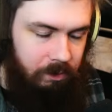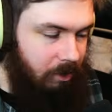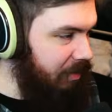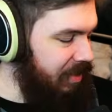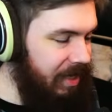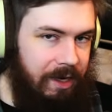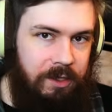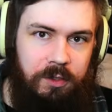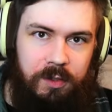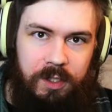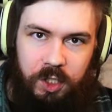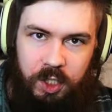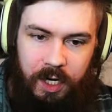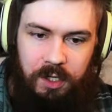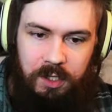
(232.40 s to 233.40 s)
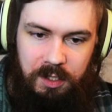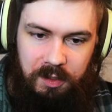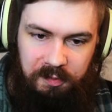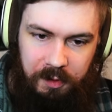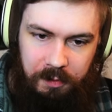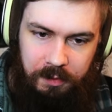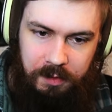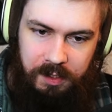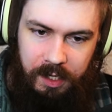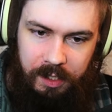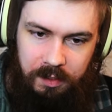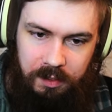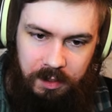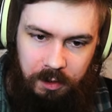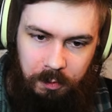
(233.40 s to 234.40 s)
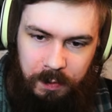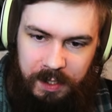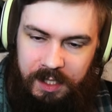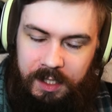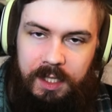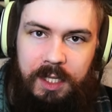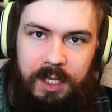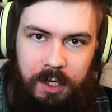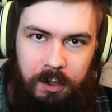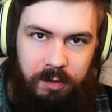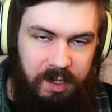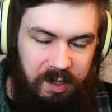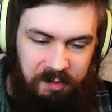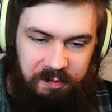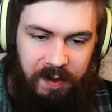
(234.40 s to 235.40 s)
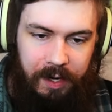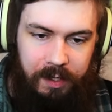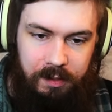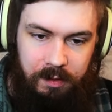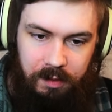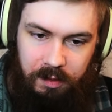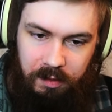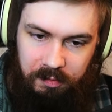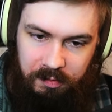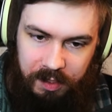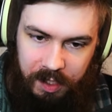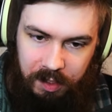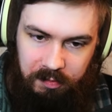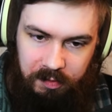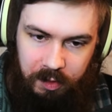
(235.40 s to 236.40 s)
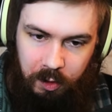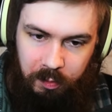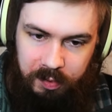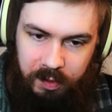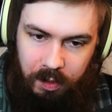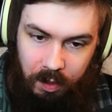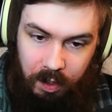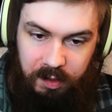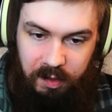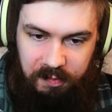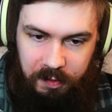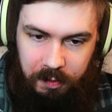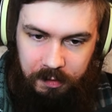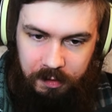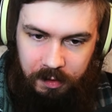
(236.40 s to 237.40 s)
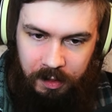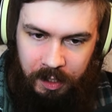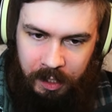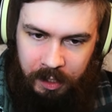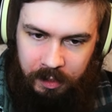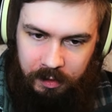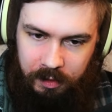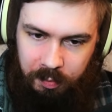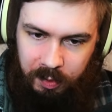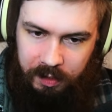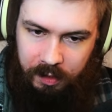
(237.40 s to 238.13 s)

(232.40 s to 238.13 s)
Now let's actually change the filter settings so that we can hear the effect of the envelope on the filter. Let's bring